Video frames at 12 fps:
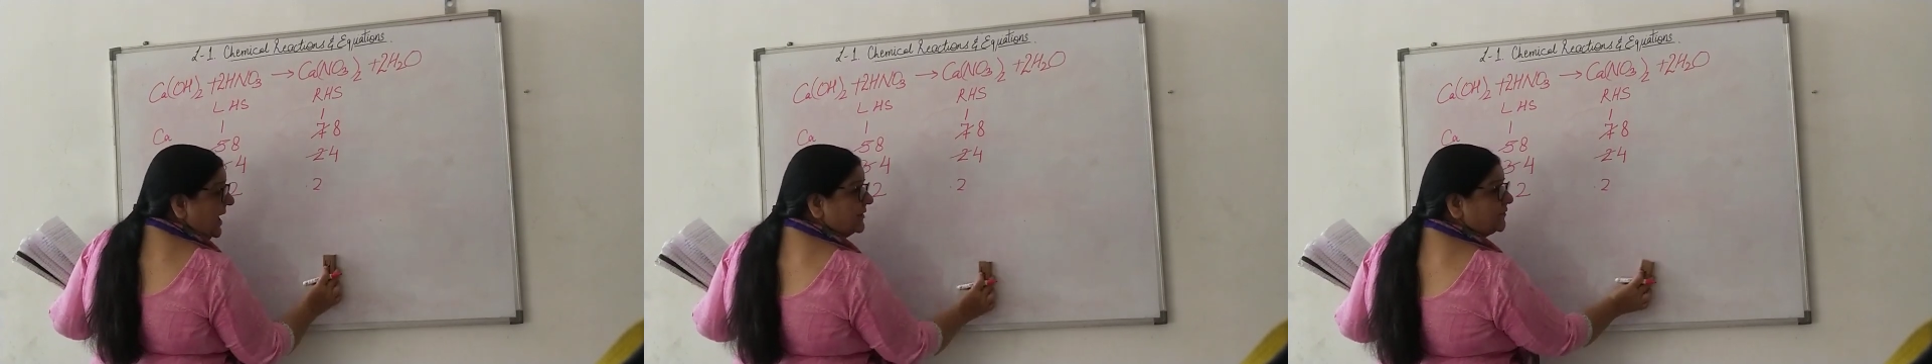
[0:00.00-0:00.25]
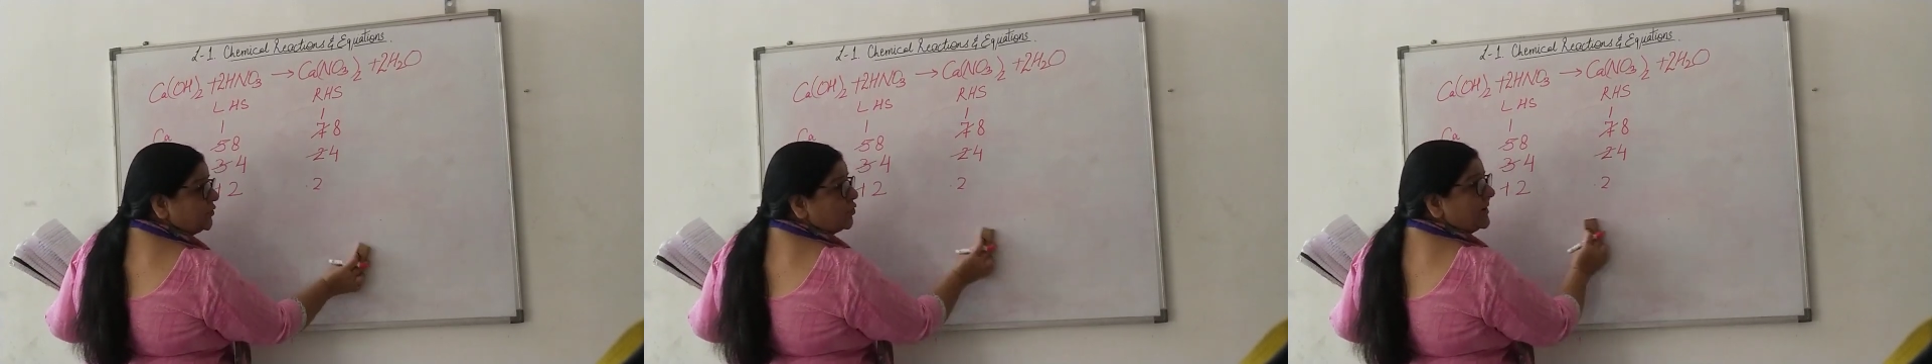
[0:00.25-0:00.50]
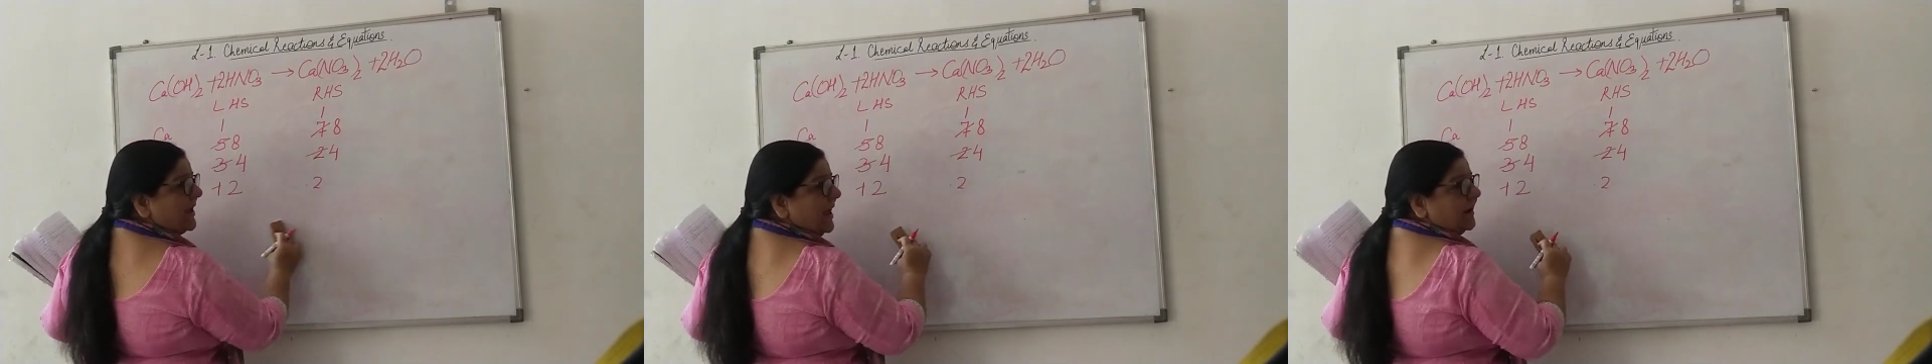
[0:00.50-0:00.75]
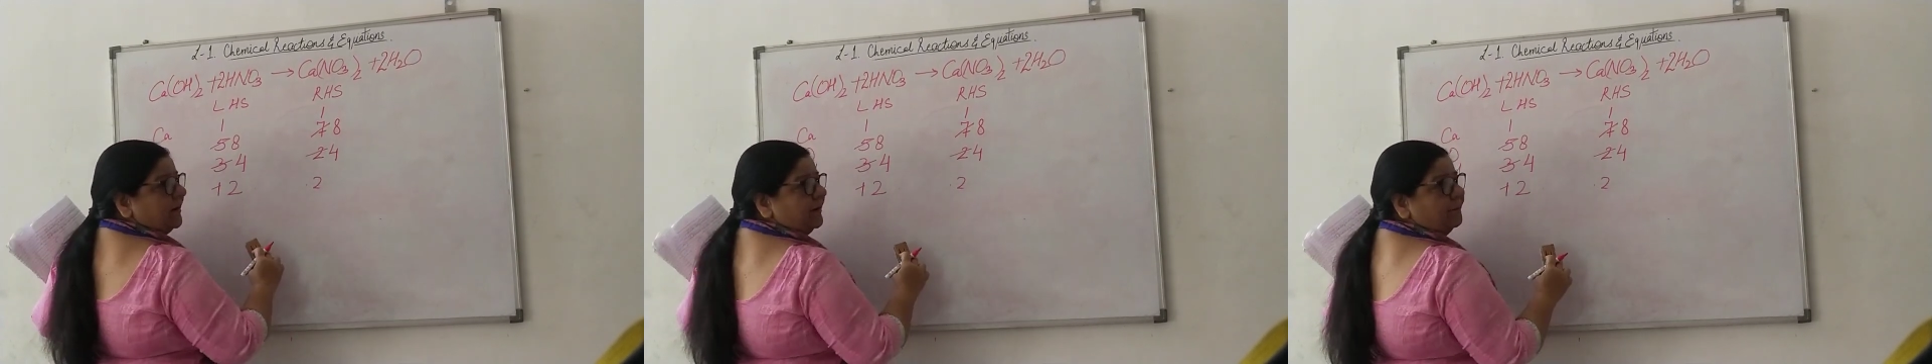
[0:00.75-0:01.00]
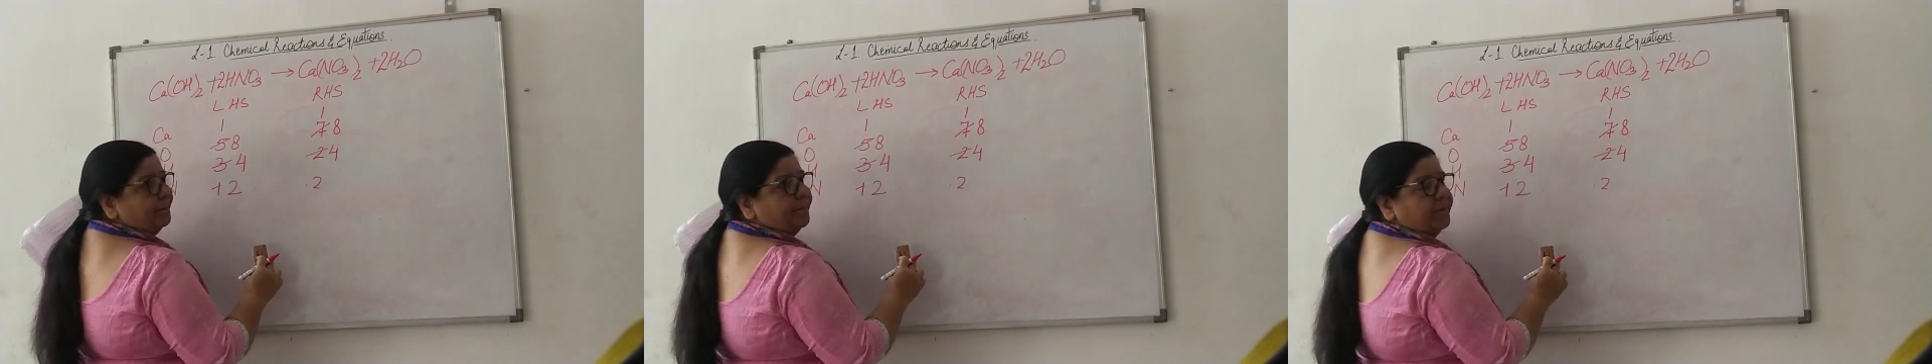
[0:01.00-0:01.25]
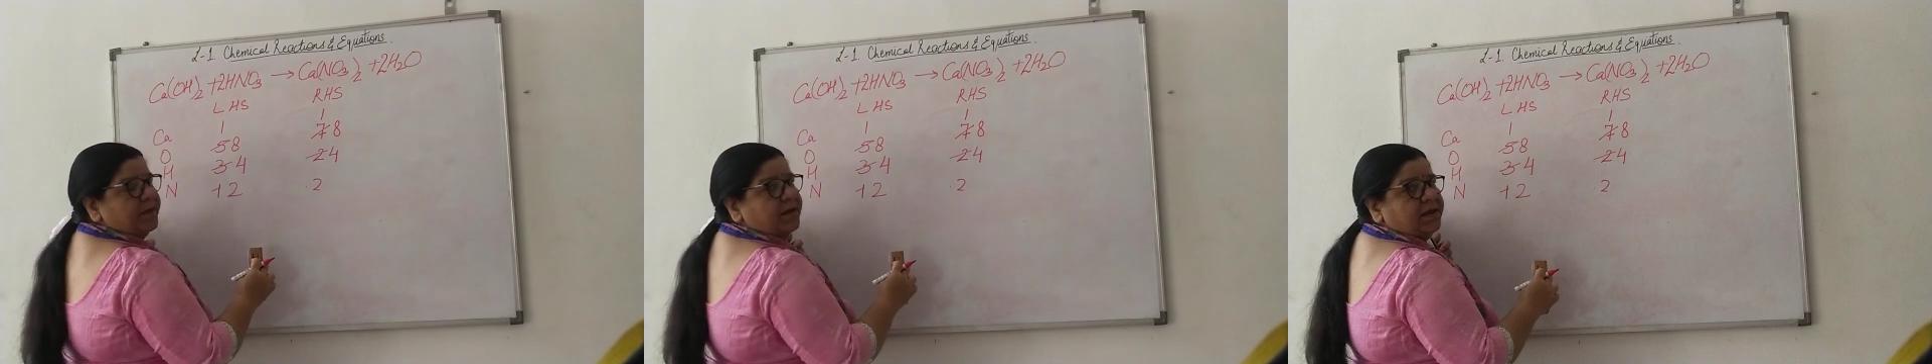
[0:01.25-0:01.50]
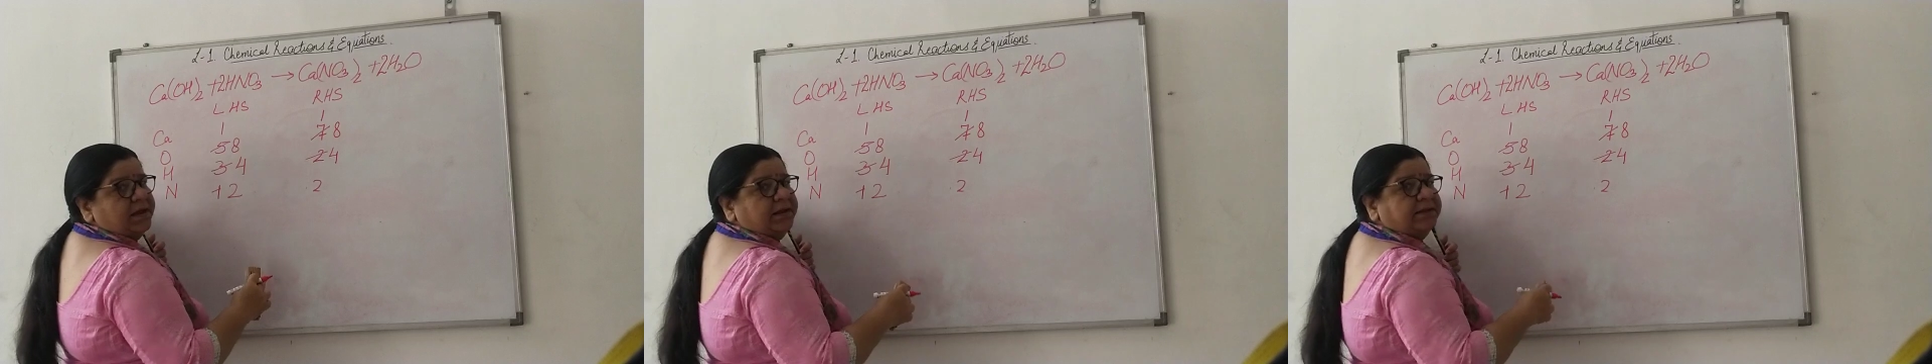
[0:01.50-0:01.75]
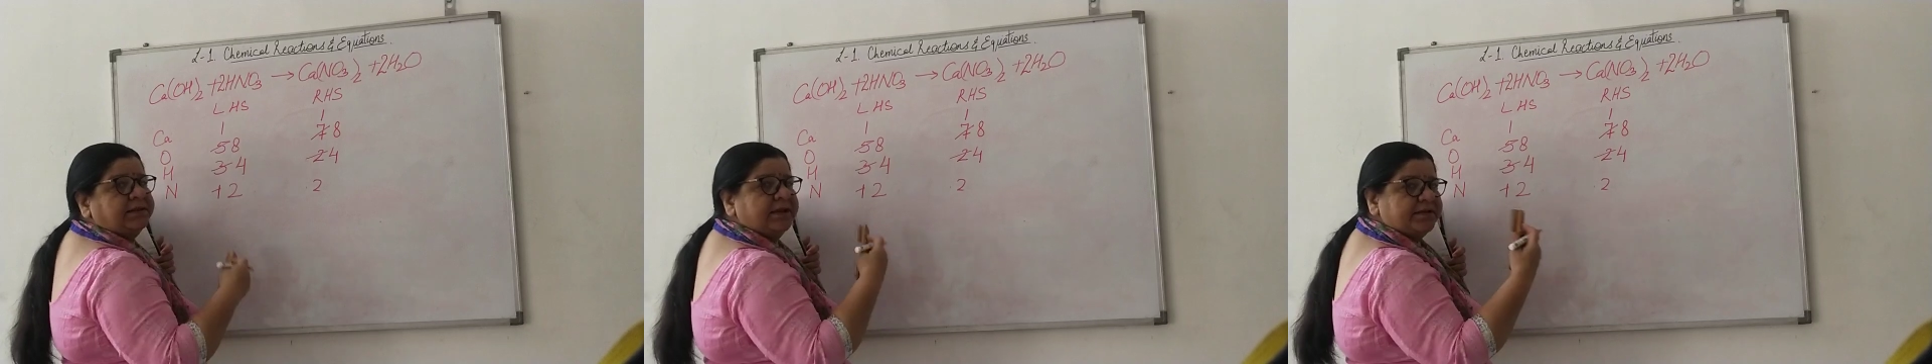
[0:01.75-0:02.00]
as you can.
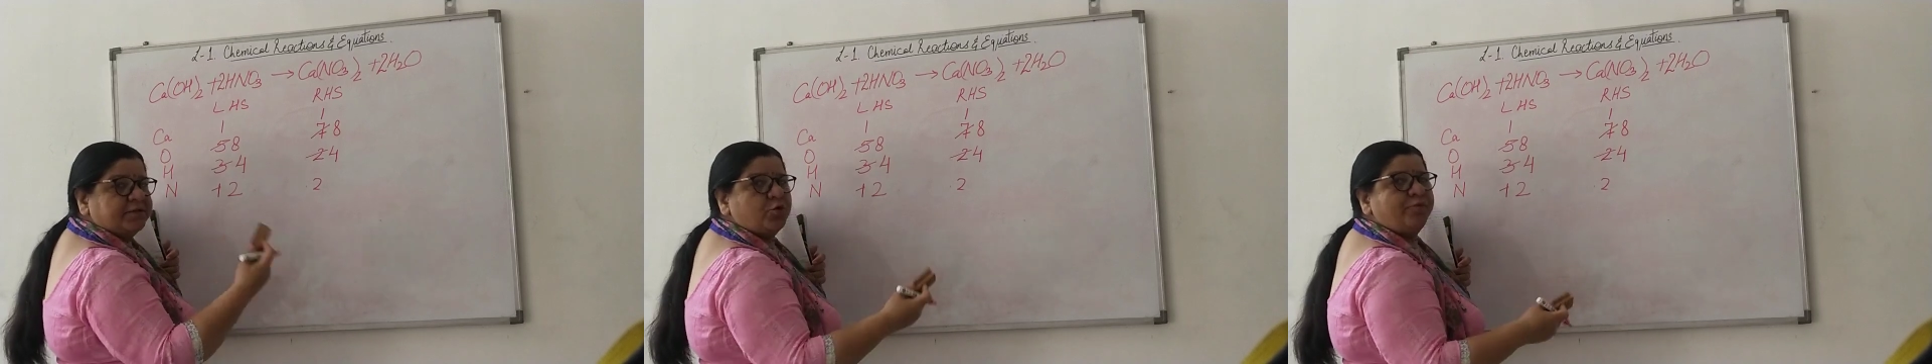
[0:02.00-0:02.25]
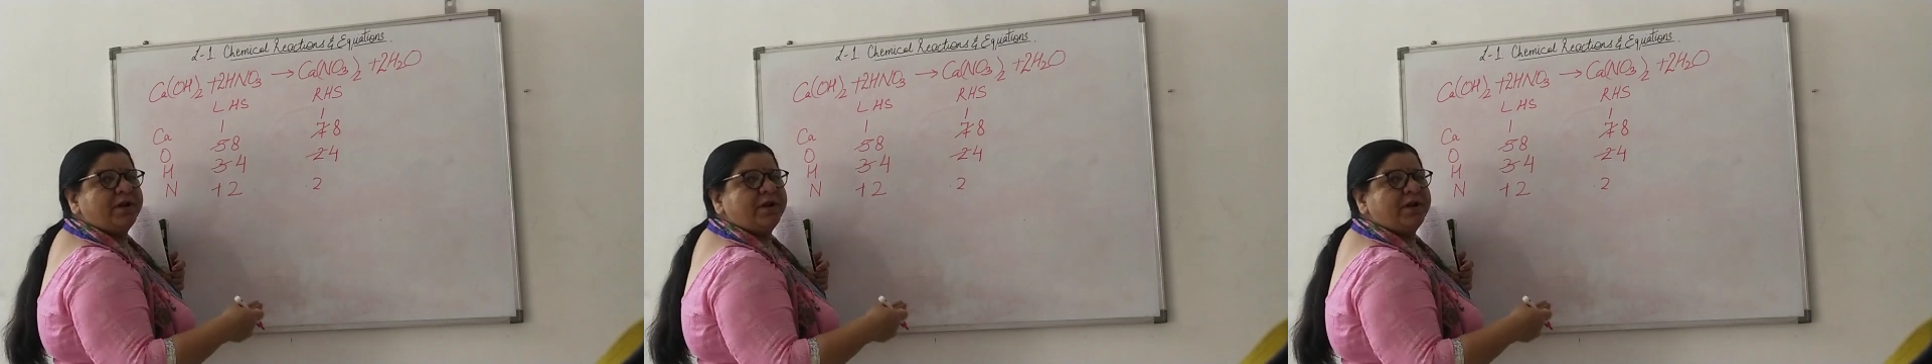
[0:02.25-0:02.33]
This you